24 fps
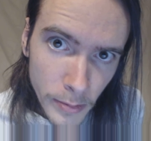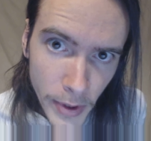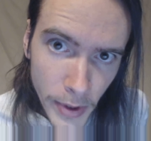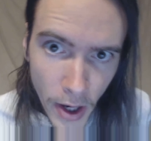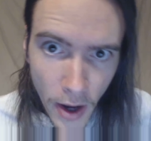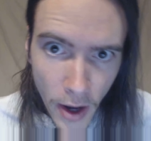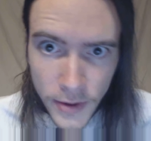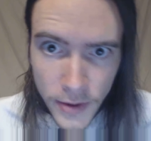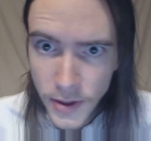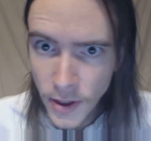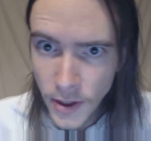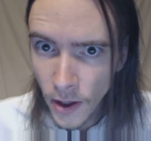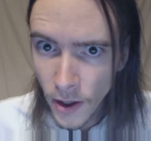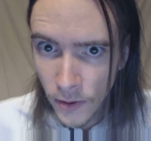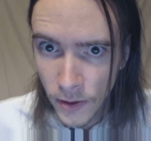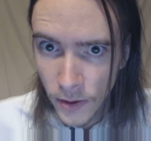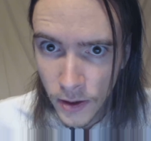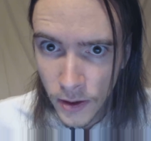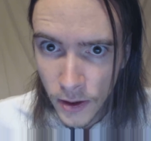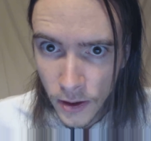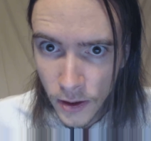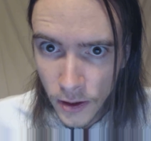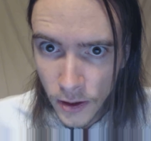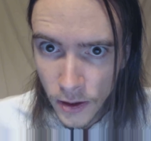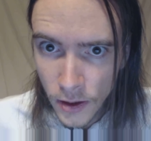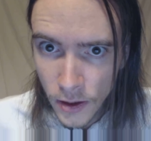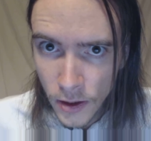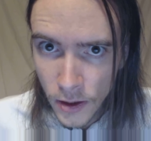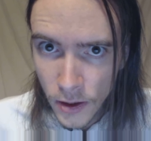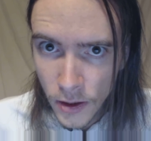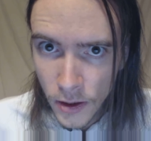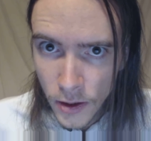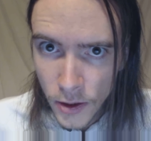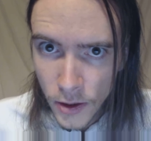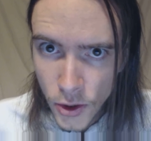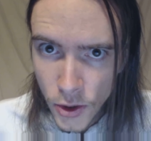but also
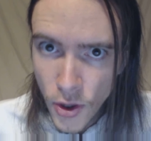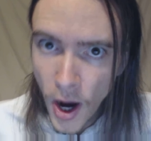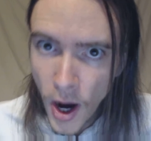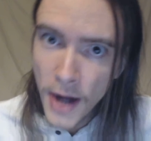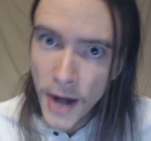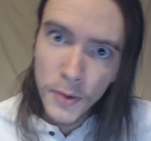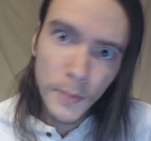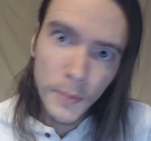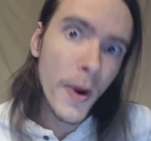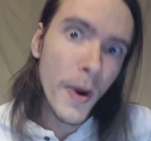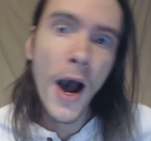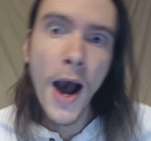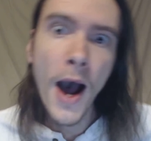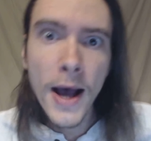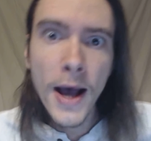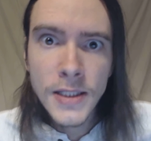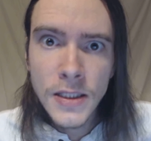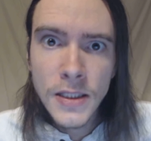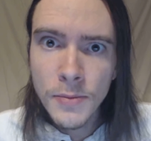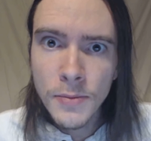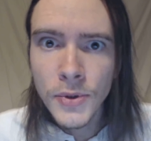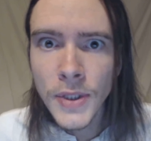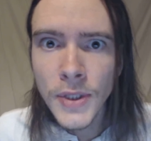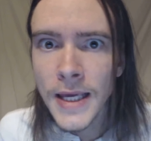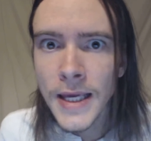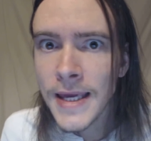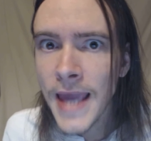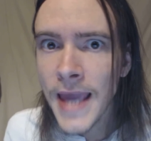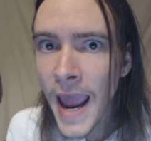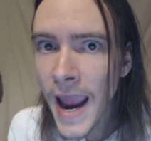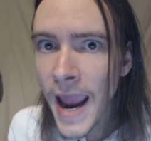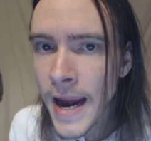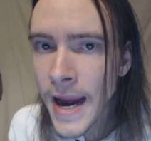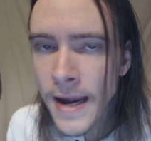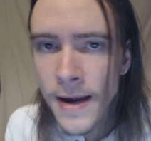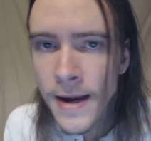try to possibly
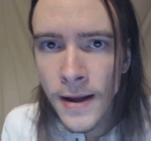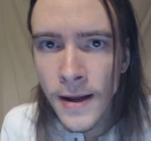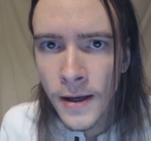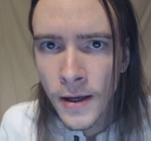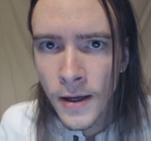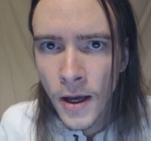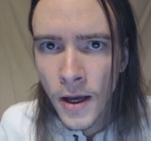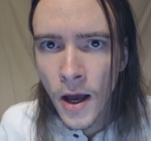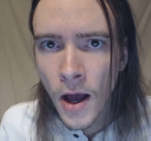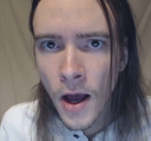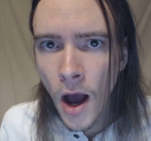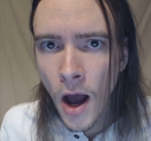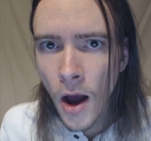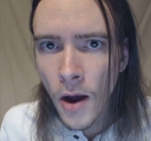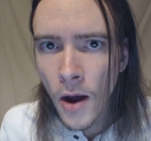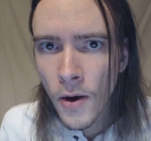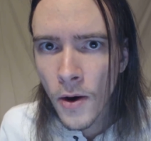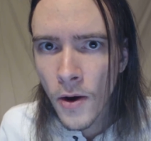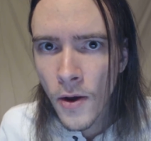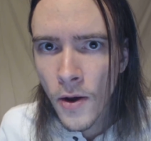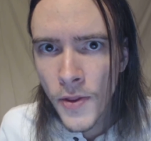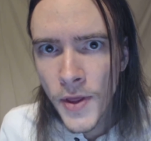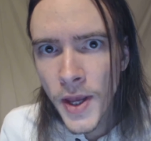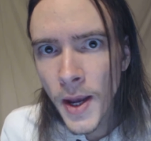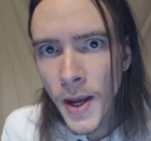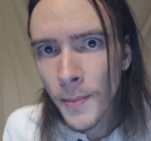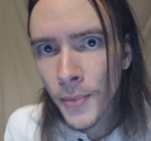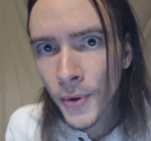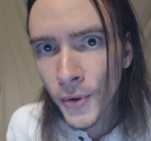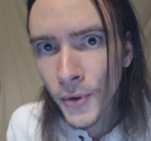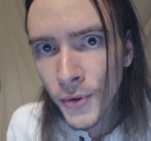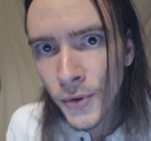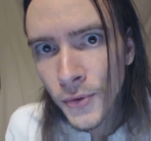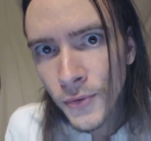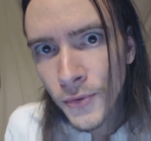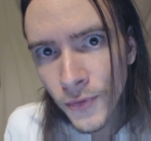gain the
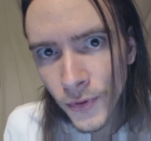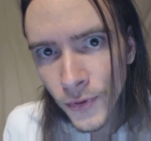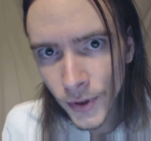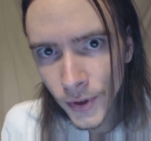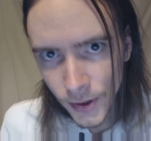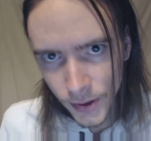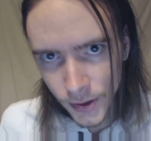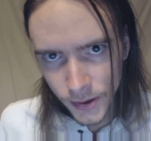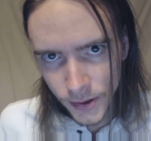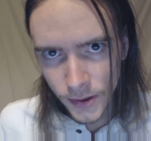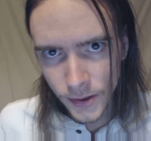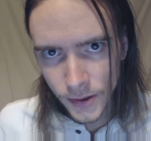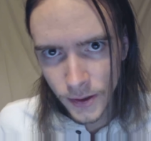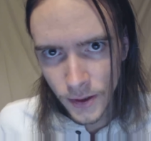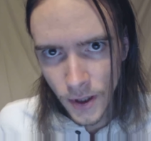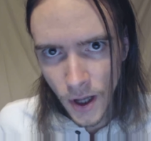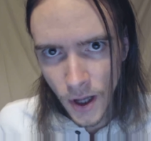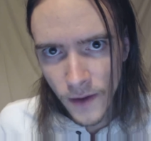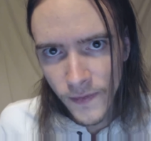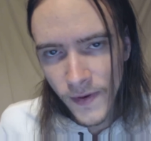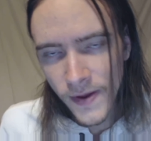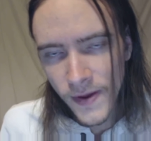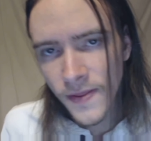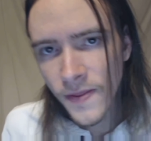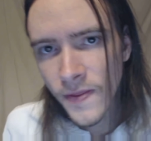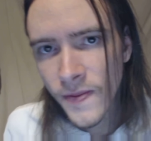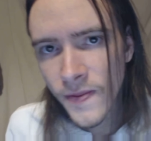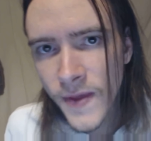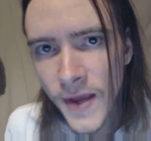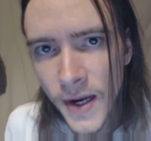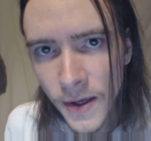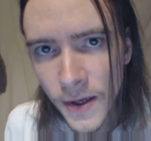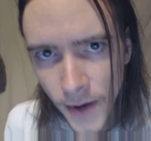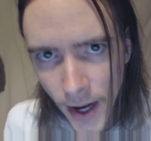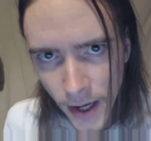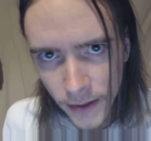approval of a
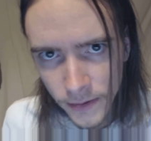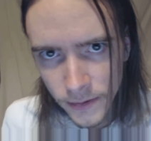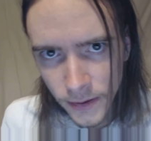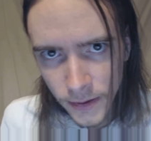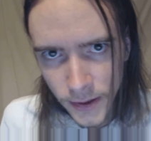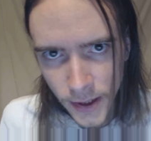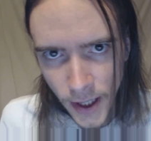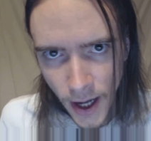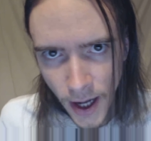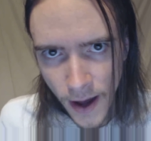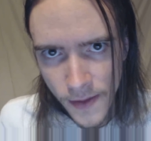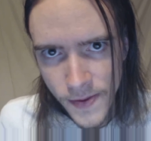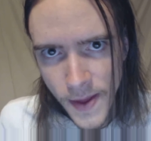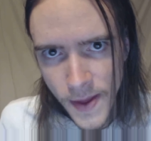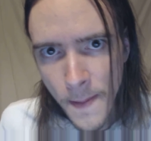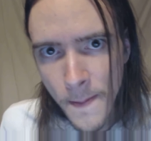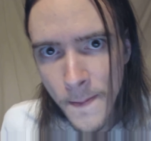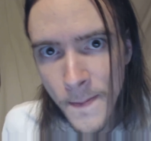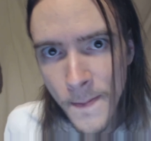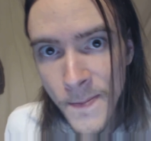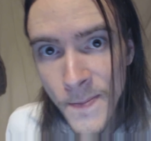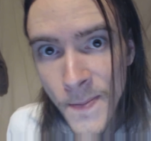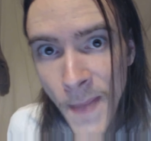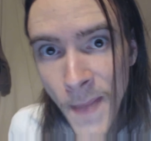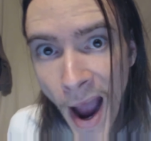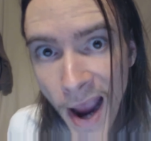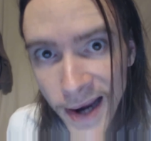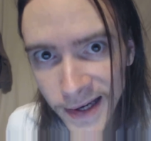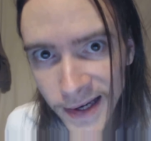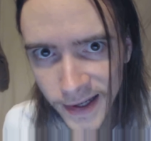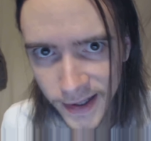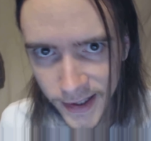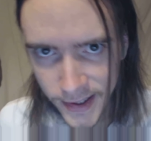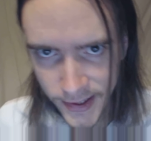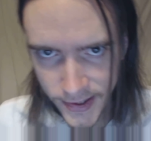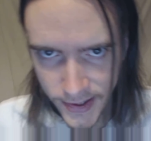theoretical God that
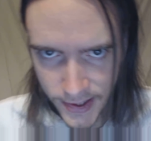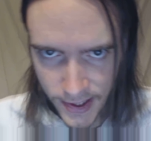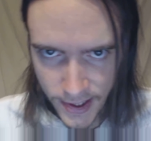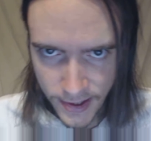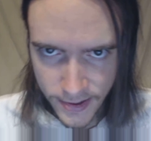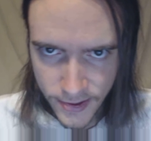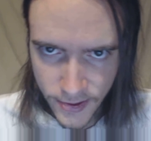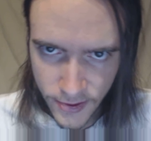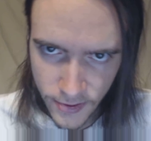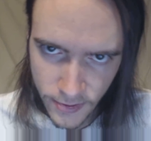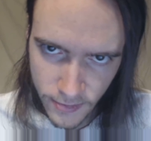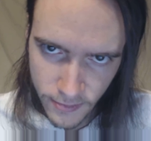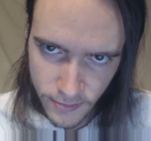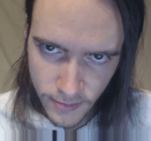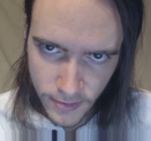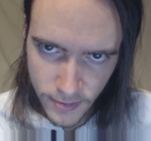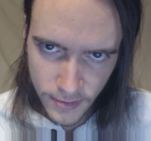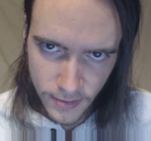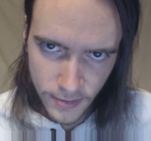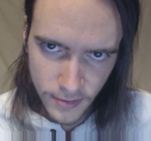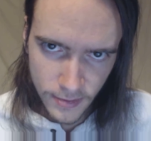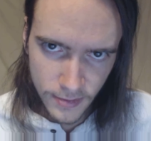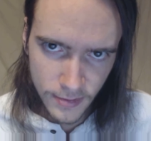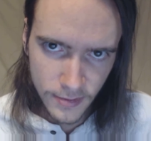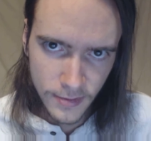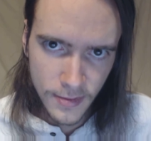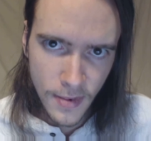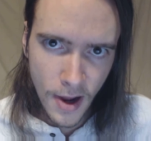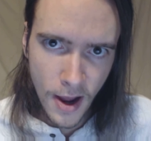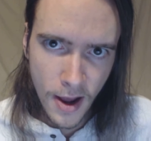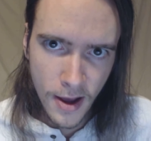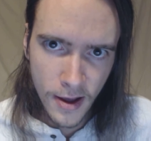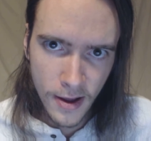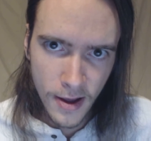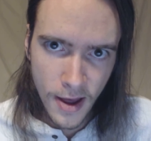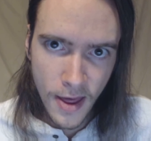might exist,
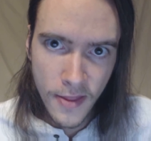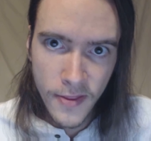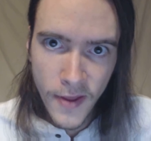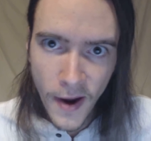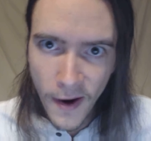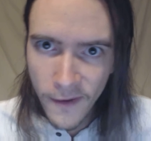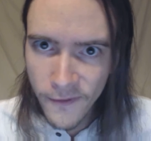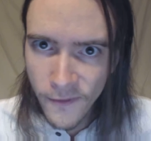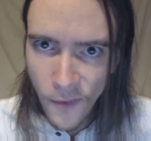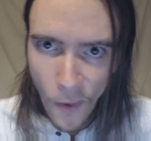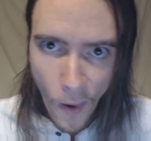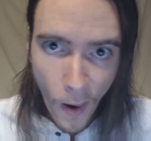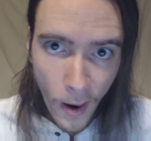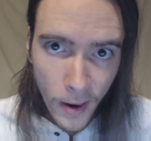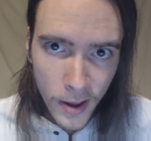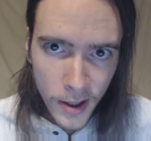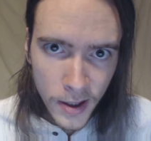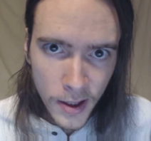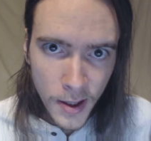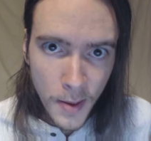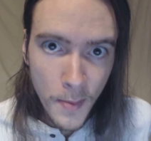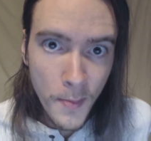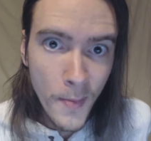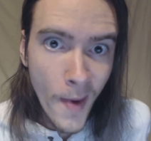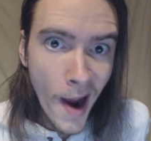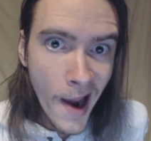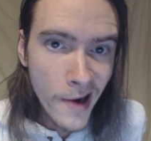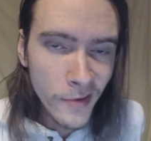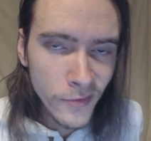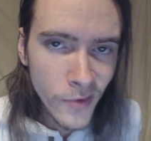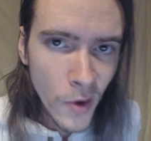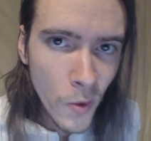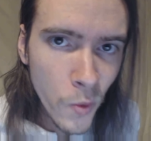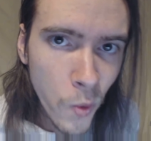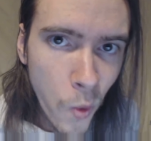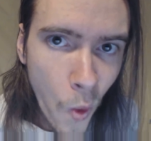and therefore
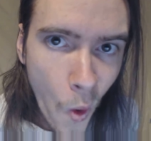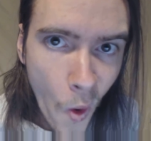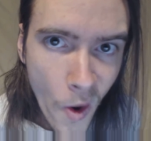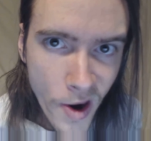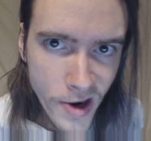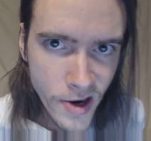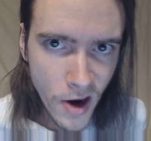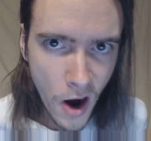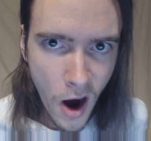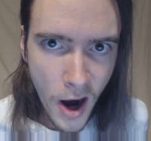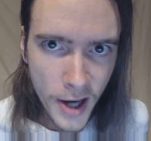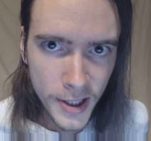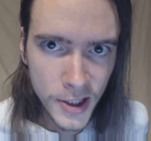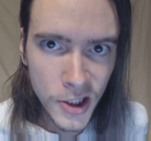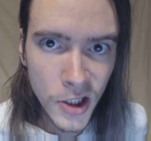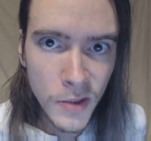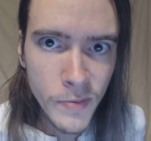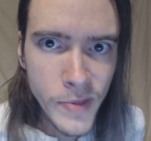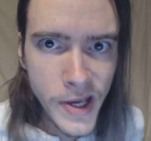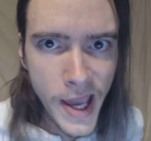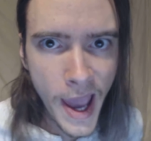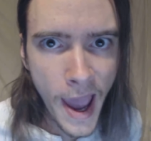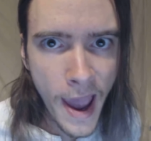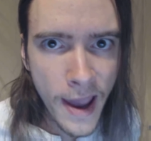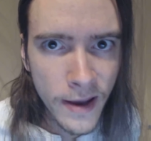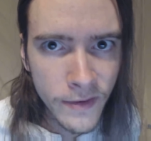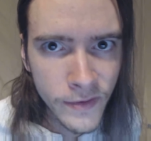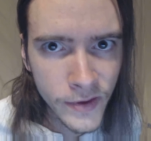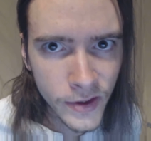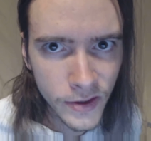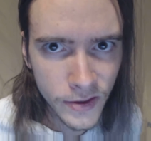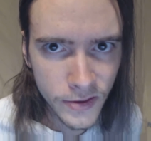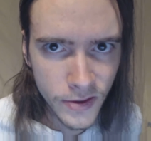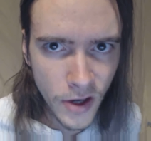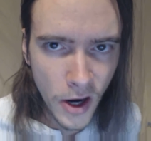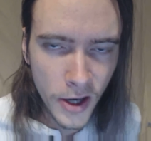might reward our good
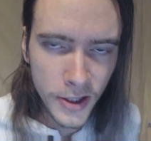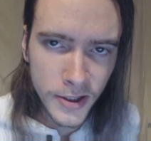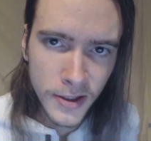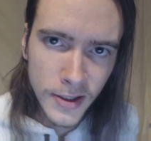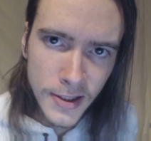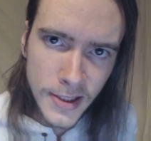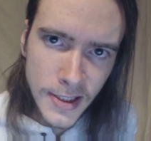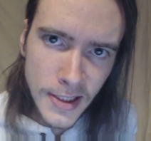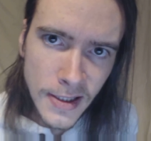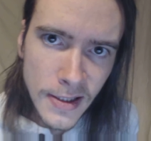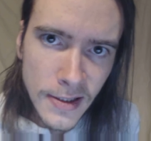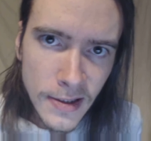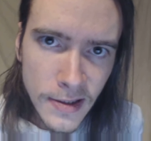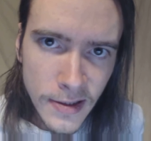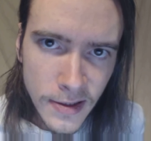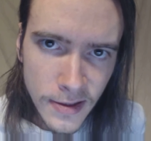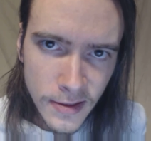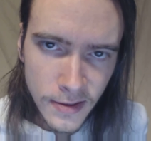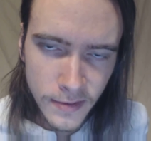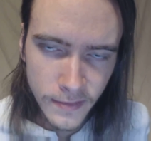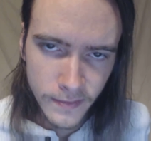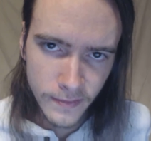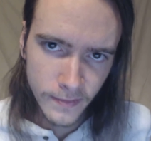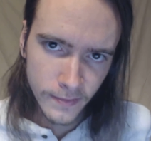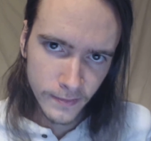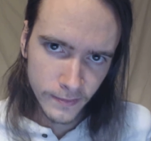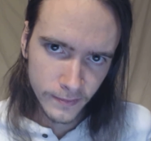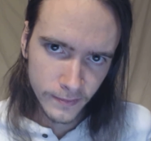behaviors, our good deeds.